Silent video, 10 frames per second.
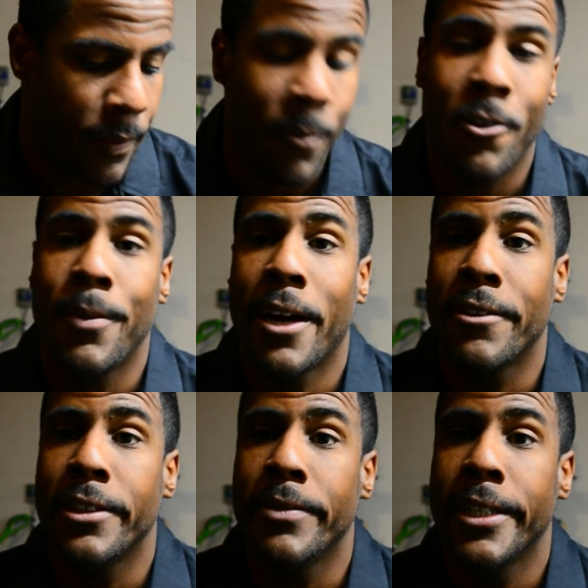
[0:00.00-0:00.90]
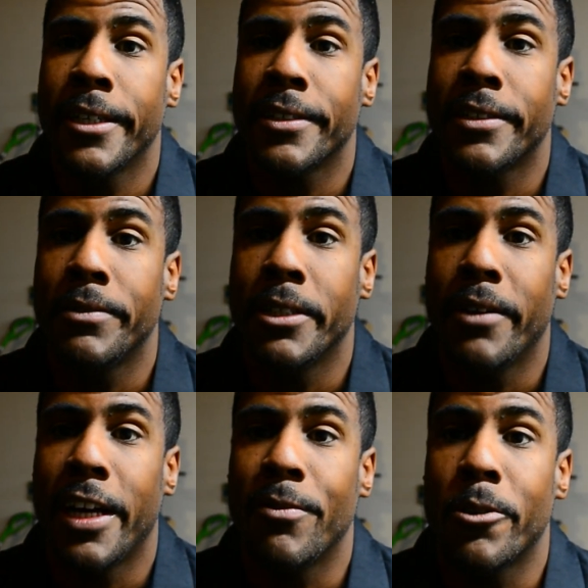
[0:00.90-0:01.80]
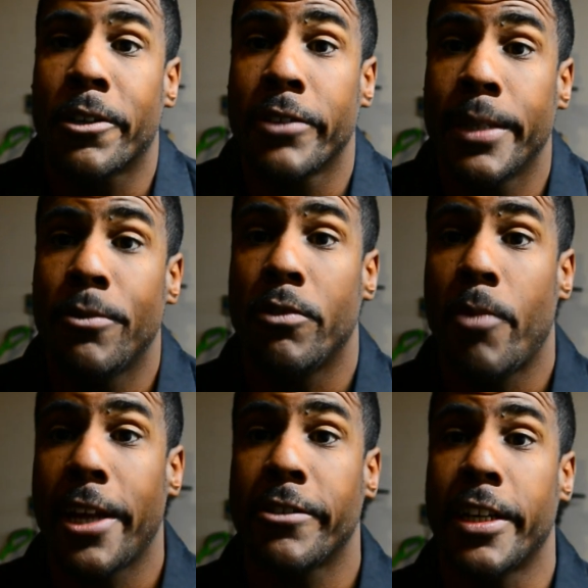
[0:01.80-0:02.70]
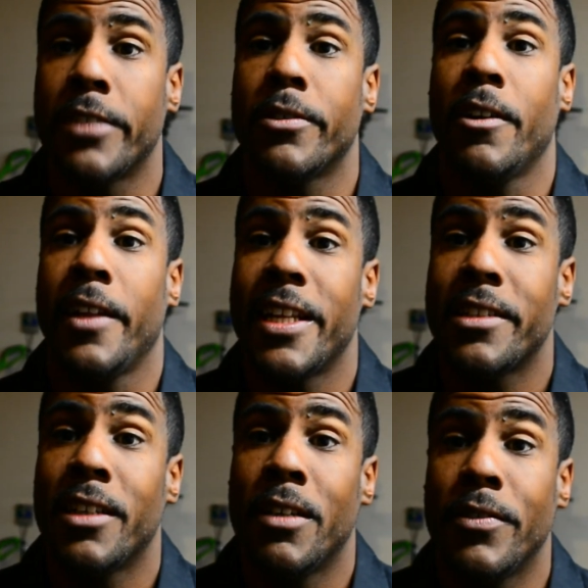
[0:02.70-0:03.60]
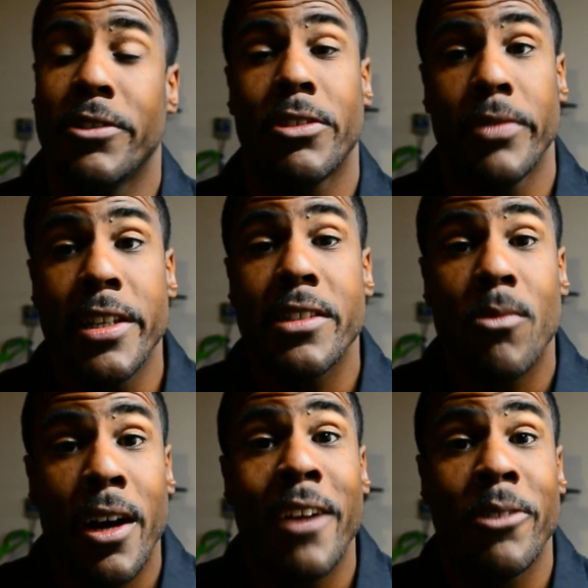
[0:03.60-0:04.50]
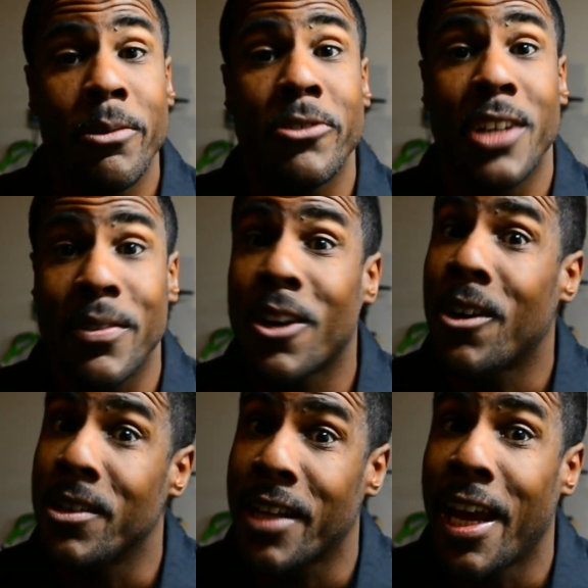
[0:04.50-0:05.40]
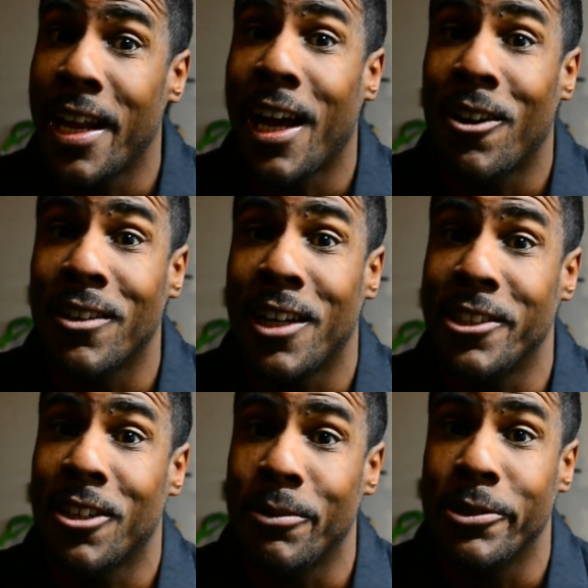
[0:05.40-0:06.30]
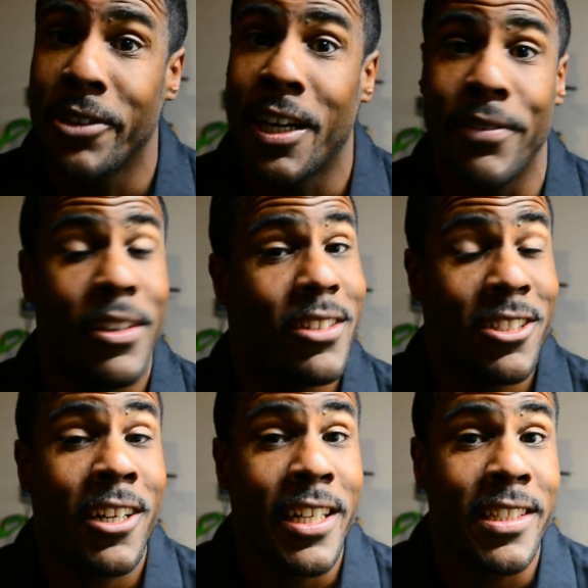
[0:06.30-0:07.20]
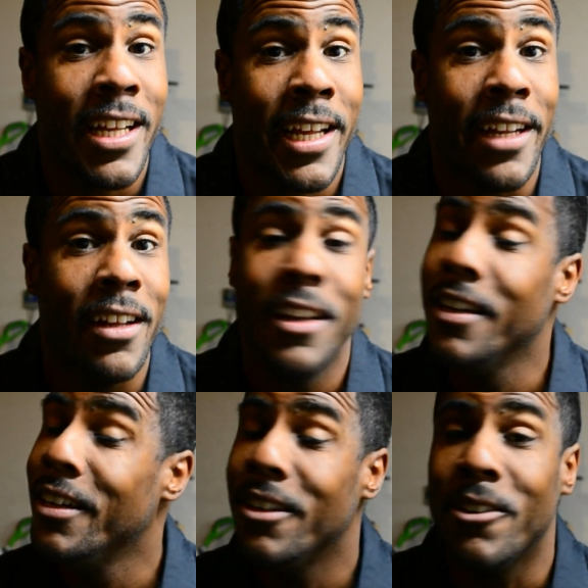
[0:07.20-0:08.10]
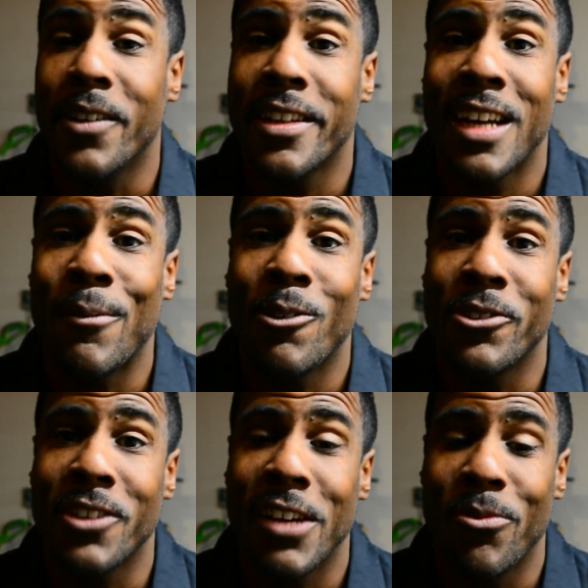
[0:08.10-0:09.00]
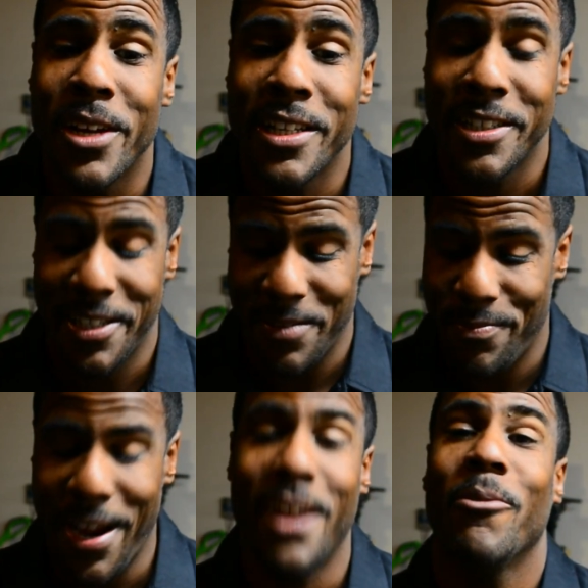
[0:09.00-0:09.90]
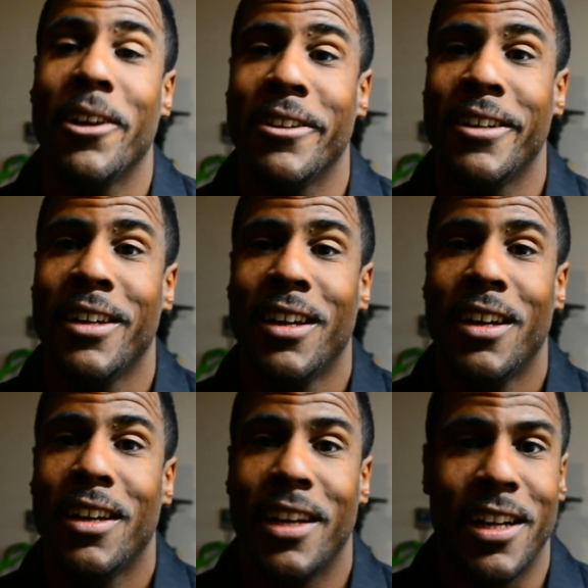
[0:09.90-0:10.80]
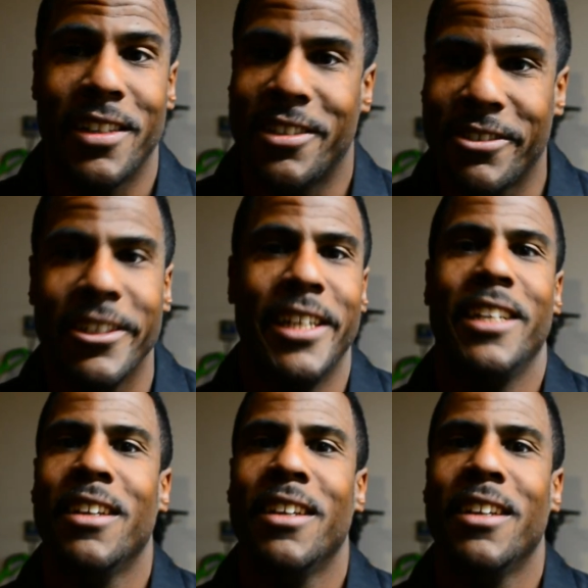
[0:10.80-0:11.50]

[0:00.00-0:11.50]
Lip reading: More power to the rear, since the rear will have more grip with weight transfer and all that stuff. There's a reason why rear-wheel drive cars can't outlaunch all-wheel drive. Sorry to say it. Only time all-wheel drive wins is in bad weather and on the street.